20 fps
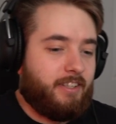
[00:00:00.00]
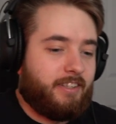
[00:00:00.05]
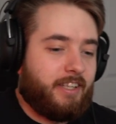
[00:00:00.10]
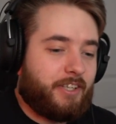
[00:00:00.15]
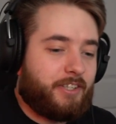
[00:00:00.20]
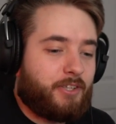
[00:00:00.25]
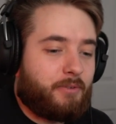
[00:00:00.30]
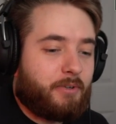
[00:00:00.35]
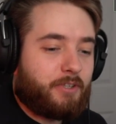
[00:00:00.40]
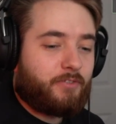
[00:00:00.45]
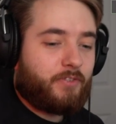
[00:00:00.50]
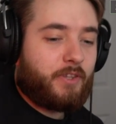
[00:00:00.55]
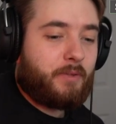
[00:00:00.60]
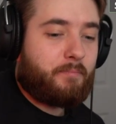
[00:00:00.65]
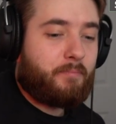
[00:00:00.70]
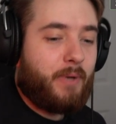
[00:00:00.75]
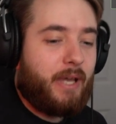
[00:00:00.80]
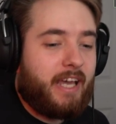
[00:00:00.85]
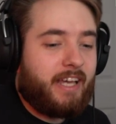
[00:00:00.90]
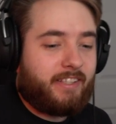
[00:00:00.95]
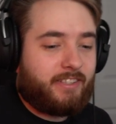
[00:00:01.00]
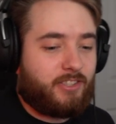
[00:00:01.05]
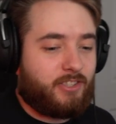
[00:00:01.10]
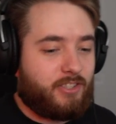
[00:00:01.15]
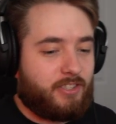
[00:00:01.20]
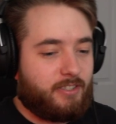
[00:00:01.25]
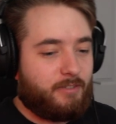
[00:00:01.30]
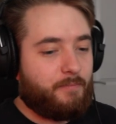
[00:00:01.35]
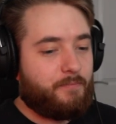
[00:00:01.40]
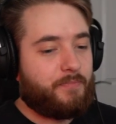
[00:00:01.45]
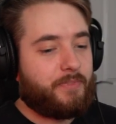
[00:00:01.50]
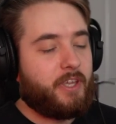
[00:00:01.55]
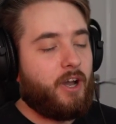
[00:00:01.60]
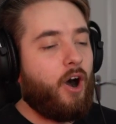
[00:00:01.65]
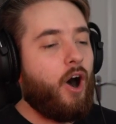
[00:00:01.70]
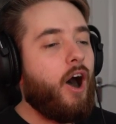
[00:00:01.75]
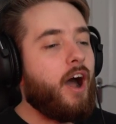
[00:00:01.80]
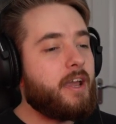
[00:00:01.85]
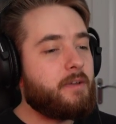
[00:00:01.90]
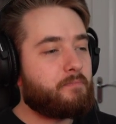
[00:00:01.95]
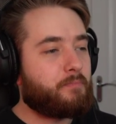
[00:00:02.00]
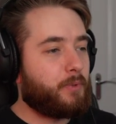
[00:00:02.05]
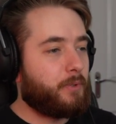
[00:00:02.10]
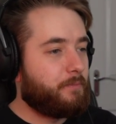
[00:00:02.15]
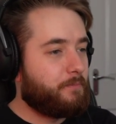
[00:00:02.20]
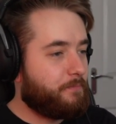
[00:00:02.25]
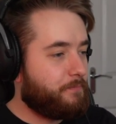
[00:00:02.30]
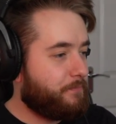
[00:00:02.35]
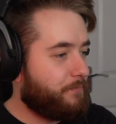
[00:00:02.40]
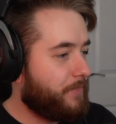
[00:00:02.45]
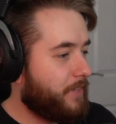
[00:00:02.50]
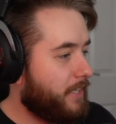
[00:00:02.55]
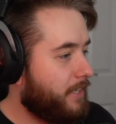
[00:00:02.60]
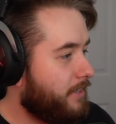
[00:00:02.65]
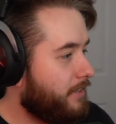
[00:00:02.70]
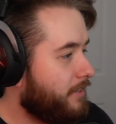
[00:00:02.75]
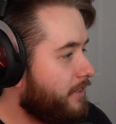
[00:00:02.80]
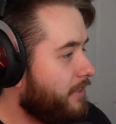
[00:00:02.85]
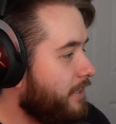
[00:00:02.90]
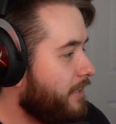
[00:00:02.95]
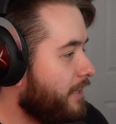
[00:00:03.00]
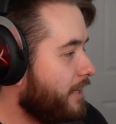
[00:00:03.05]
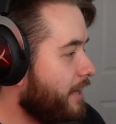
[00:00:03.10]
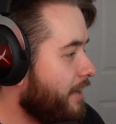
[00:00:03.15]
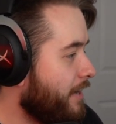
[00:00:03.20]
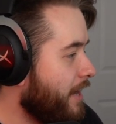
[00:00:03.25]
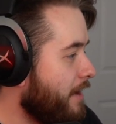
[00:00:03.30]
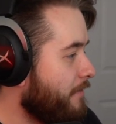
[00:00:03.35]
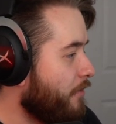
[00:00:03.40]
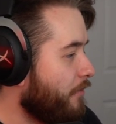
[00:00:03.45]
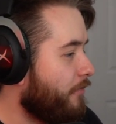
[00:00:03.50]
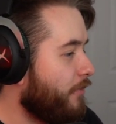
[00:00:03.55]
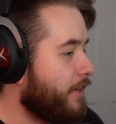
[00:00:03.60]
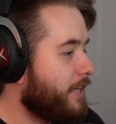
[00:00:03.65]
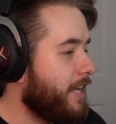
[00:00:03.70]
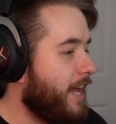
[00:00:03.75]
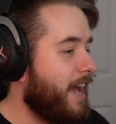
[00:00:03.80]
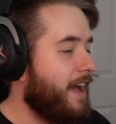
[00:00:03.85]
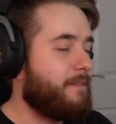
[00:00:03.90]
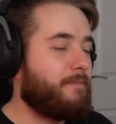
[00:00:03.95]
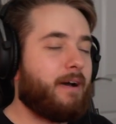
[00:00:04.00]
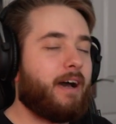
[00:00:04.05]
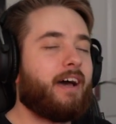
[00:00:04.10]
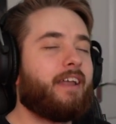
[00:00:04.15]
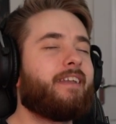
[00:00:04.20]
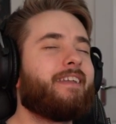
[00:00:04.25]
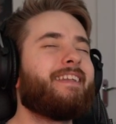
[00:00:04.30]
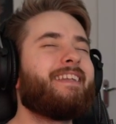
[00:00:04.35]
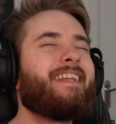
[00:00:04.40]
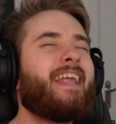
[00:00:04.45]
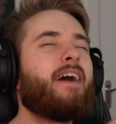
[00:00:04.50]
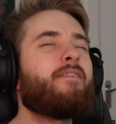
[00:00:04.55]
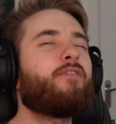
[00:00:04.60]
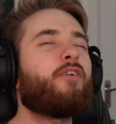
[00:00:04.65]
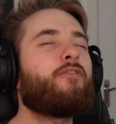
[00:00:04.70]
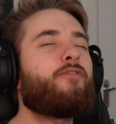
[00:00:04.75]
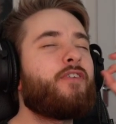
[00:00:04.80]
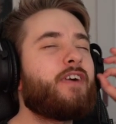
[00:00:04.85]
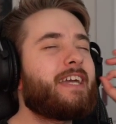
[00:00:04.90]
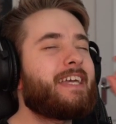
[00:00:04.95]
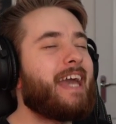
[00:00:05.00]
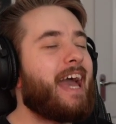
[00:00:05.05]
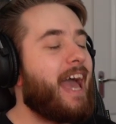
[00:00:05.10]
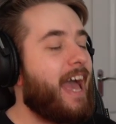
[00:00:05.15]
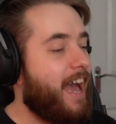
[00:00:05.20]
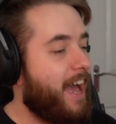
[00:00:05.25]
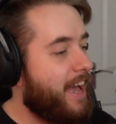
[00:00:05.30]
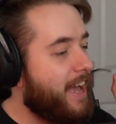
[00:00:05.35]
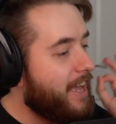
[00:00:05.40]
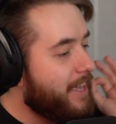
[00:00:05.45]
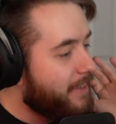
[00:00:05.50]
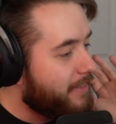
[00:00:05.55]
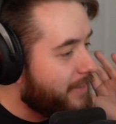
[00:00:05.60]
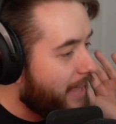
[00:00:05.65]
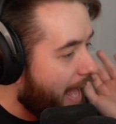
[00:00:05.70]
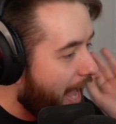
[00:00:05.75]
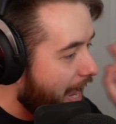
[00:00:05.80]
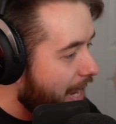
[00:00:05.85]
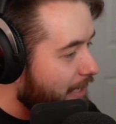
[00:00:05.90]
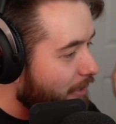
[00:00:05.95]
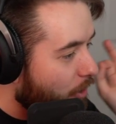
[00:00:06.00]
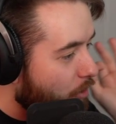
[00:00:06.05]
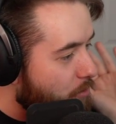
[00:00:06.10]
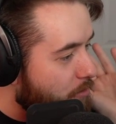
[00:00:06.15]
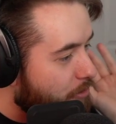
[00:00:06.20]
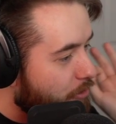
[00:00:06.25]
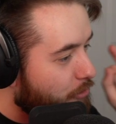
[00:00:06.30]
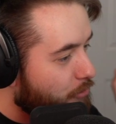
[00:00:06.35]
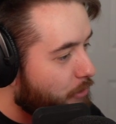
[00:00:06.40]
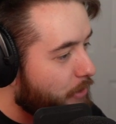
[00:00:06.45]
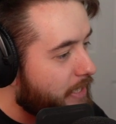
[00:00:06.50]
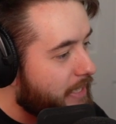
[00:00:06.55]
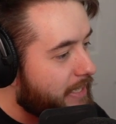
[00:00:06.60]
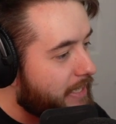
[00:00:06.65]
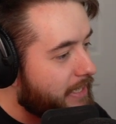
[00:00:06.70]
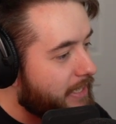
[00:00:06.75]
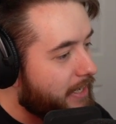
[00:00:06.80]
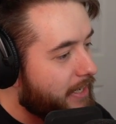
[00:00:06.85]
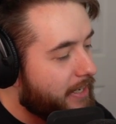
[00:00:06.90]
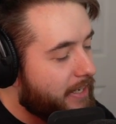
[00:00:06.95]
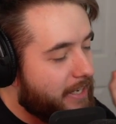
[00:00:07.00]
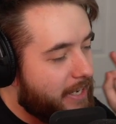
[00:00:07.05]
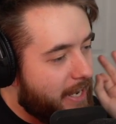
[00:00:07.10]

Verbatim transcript: Thank you so much for the bits. Hype. Never forget, man. Never forget. Halo 3.